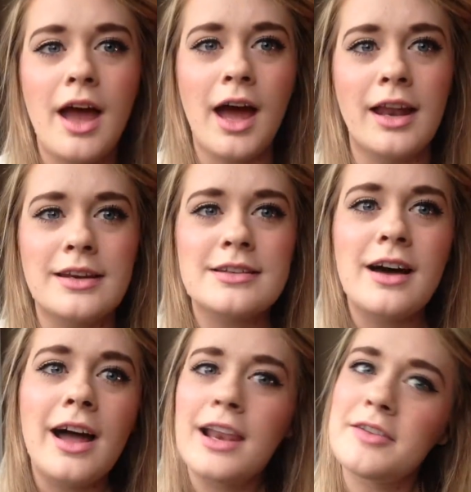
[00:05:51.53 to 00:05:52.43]
And
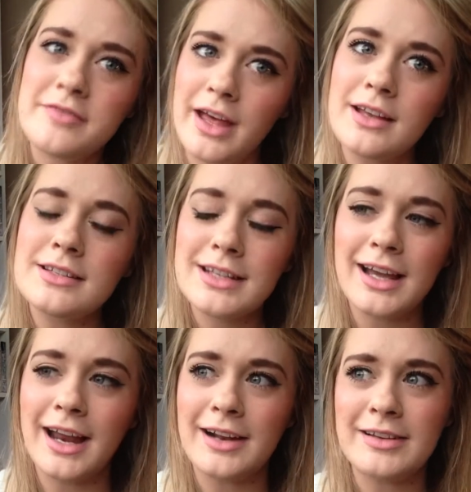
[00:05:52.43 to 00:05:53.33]
I love that.
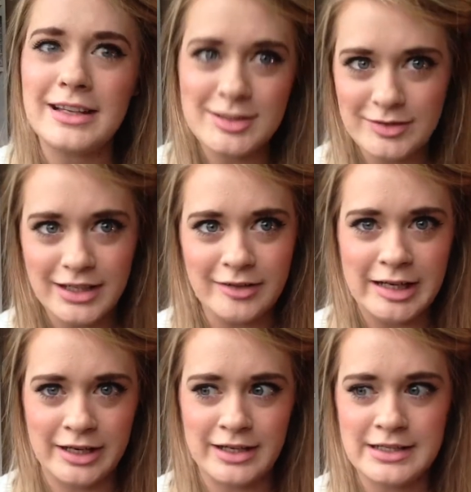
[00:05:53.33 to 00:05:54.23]
I think it's a really,
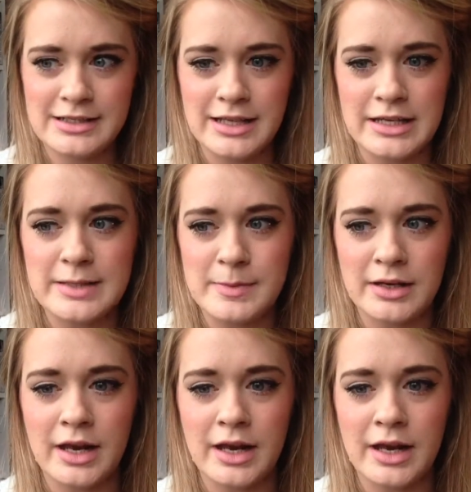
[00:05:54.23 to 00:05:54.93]
really nice sentiment,